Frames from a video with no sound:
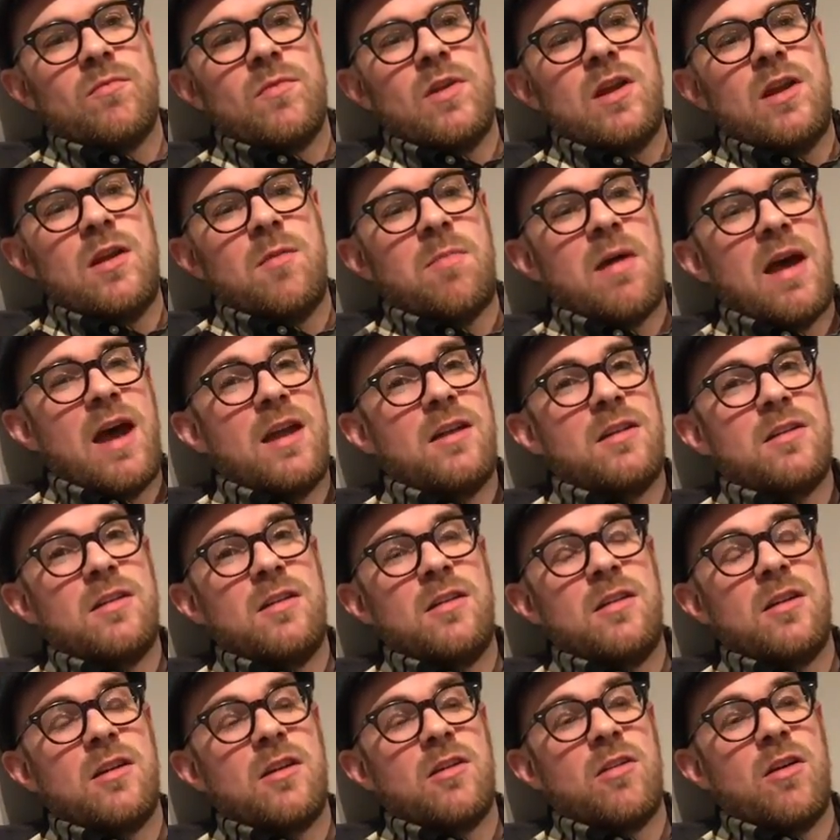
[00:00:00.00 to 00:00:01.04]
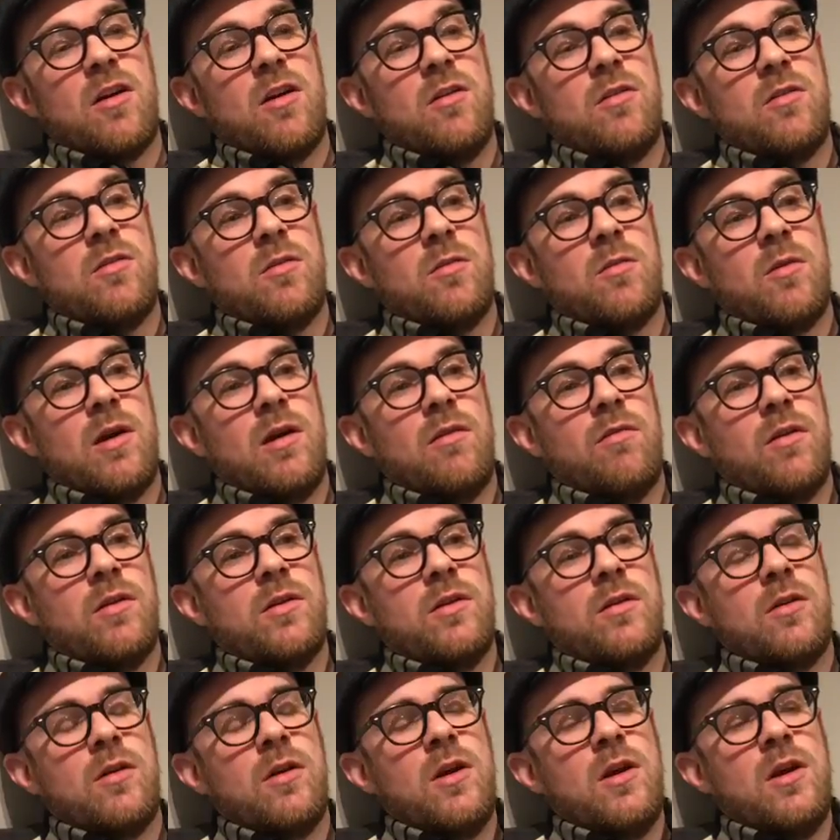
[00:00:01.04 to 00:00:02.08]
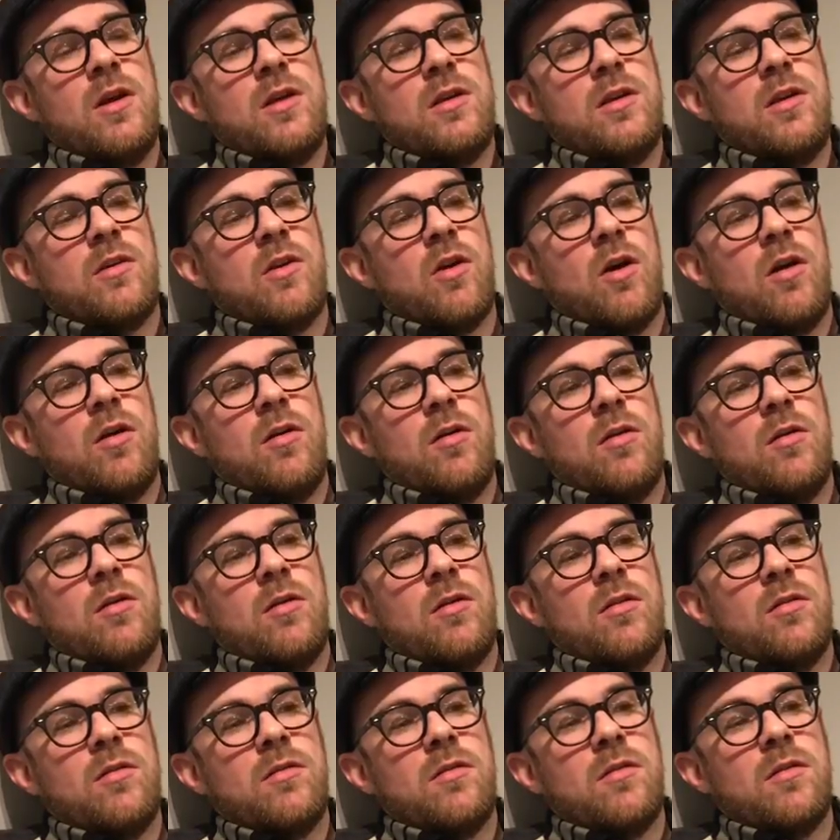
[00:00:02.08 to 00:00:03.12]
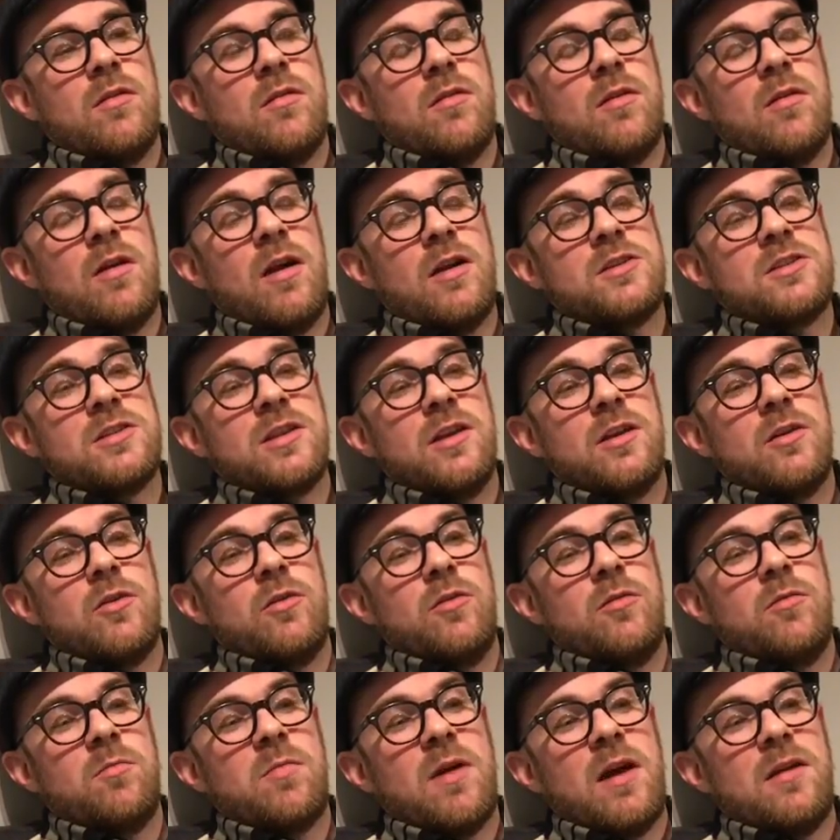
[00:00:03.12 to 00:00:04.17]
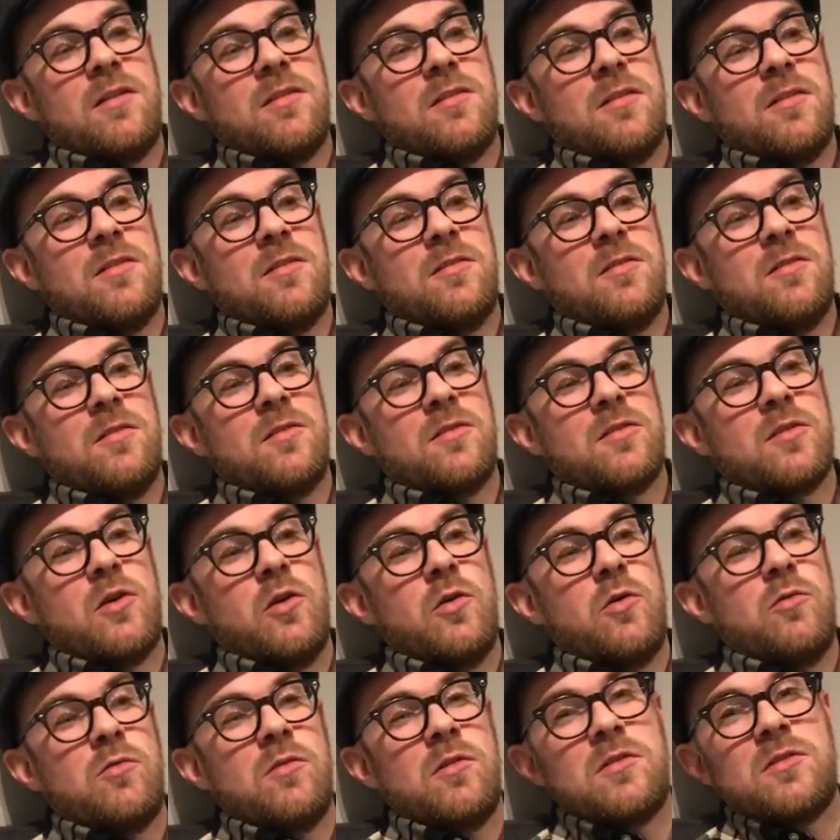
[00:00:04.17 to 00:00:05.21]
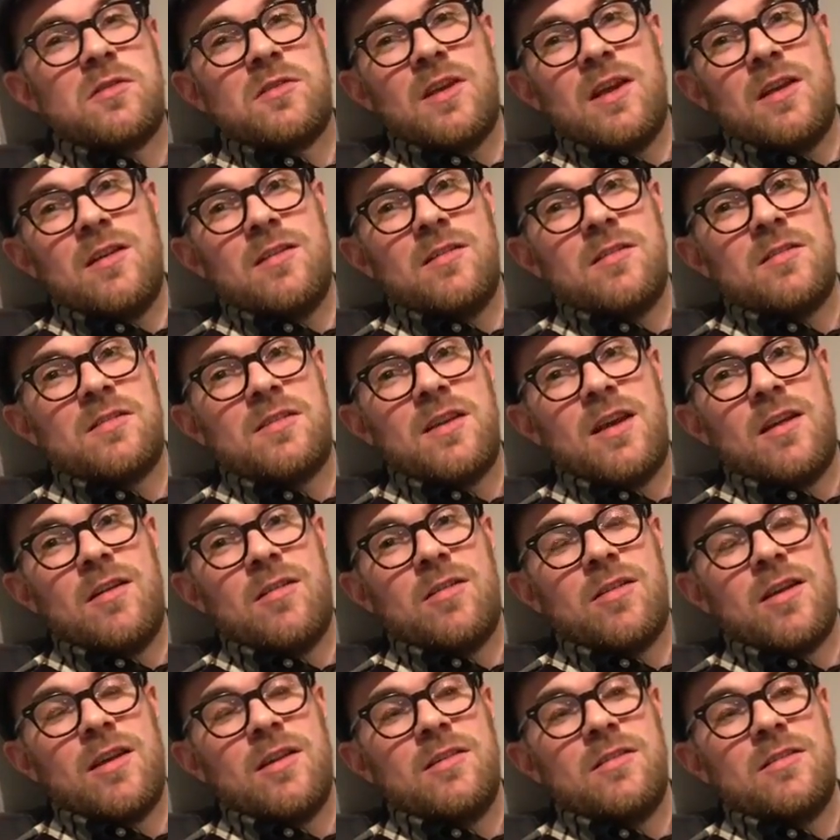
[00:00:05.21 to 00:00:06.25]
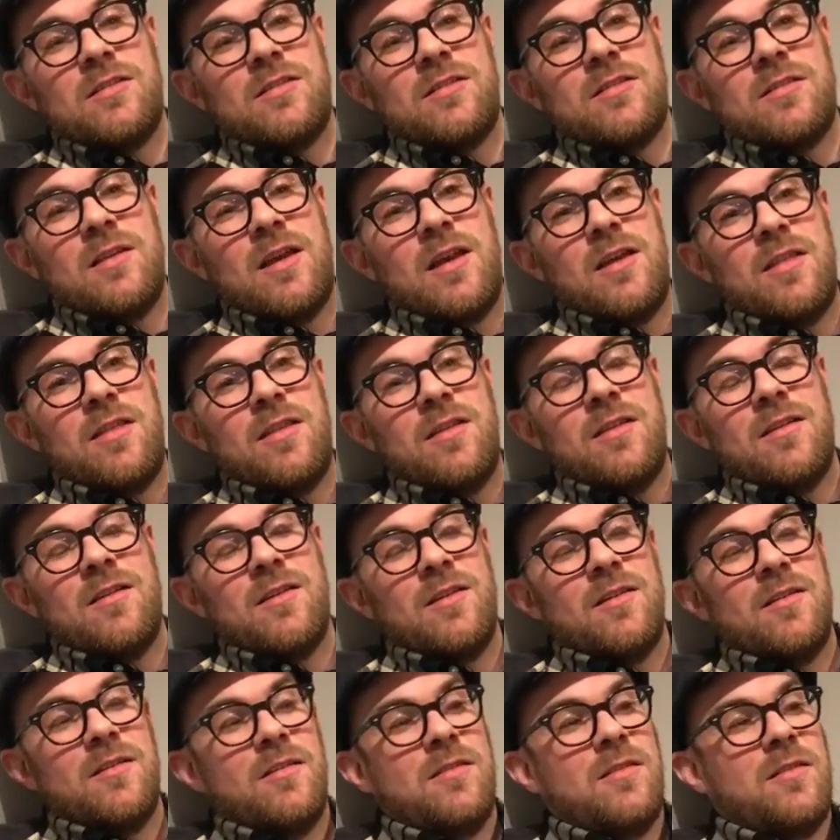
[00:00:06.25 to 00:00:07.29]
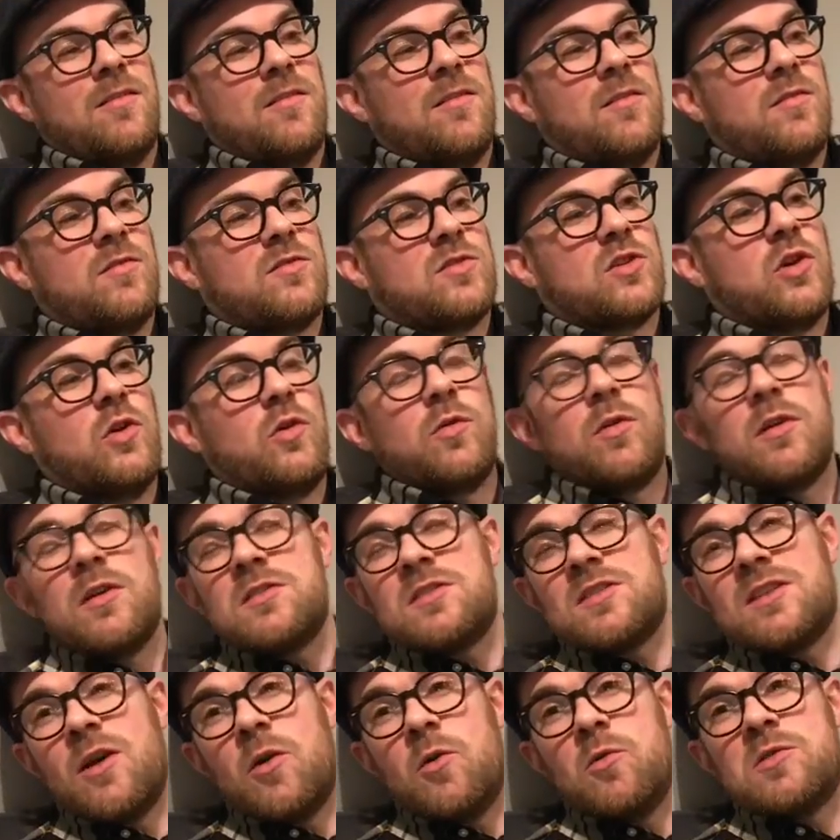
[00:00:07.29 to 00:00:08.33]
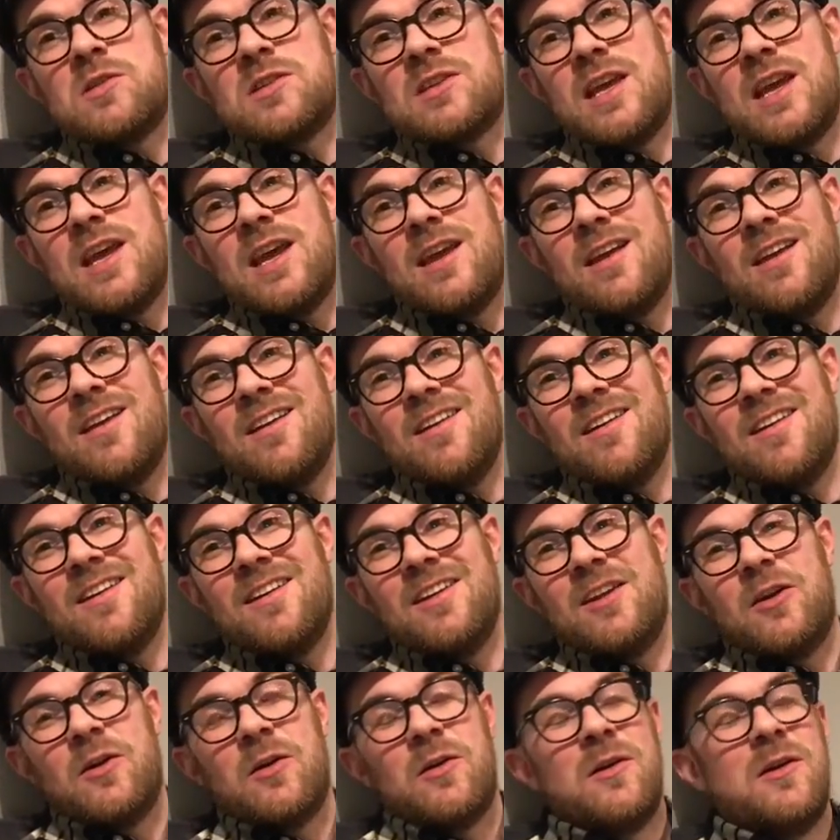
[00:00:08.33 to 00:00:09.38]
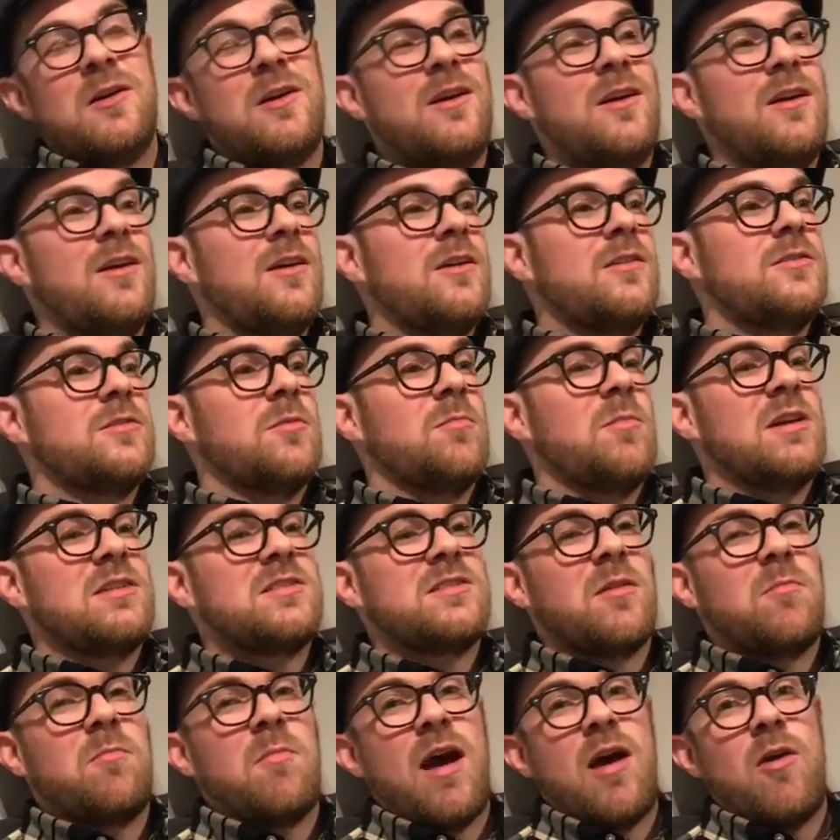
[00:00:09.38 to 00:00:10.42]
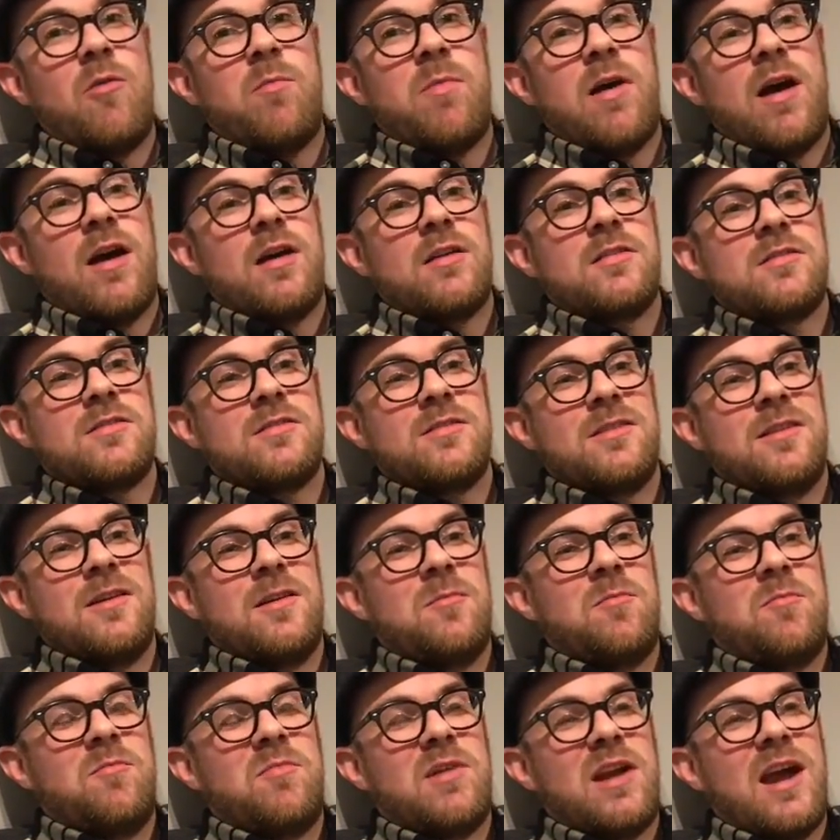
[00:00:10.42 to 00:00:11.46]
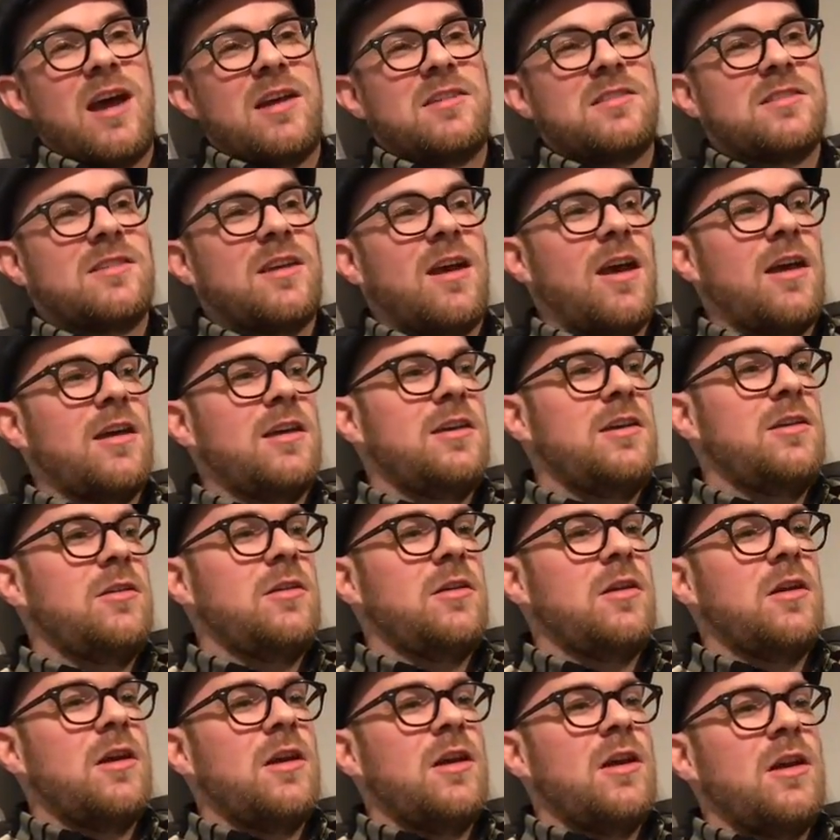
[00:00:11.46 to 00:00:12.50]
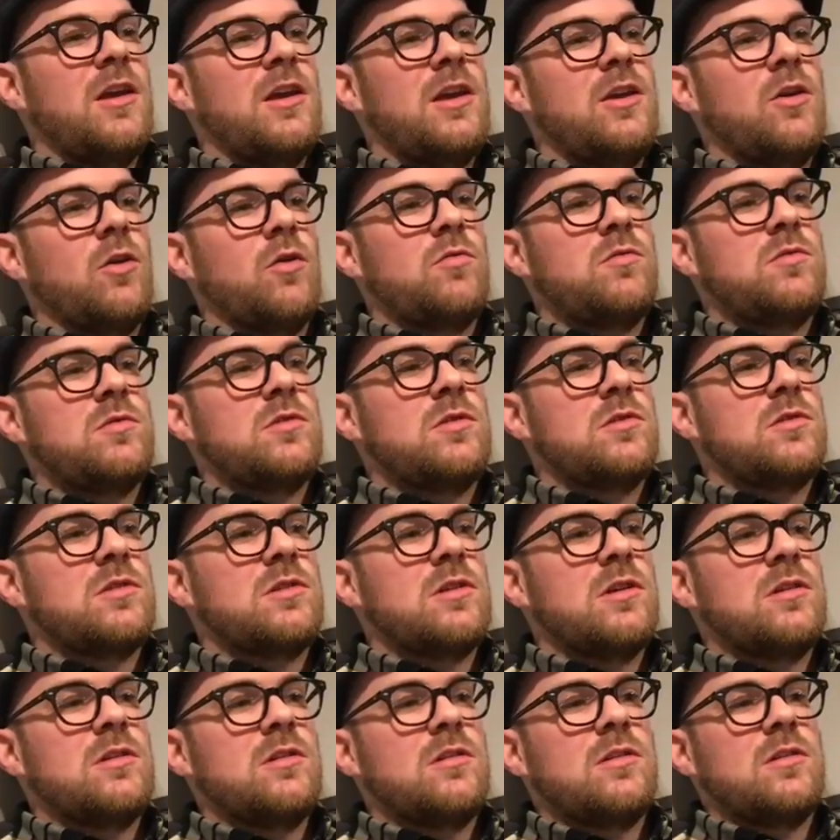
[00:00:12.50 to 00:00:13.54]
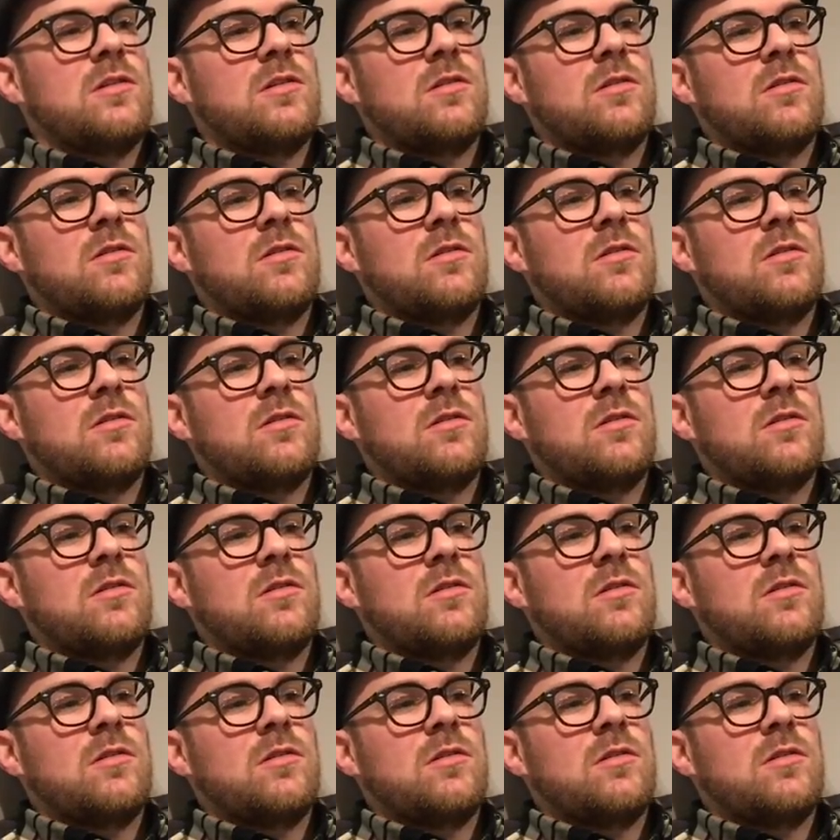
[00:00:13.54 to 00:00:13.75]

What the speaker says: in the band and in the crowd or whatever. You know, you got, actually going back to school, there's certain things at school that still stay, you know. So Mr. Malpass, the brass guy, he always used to,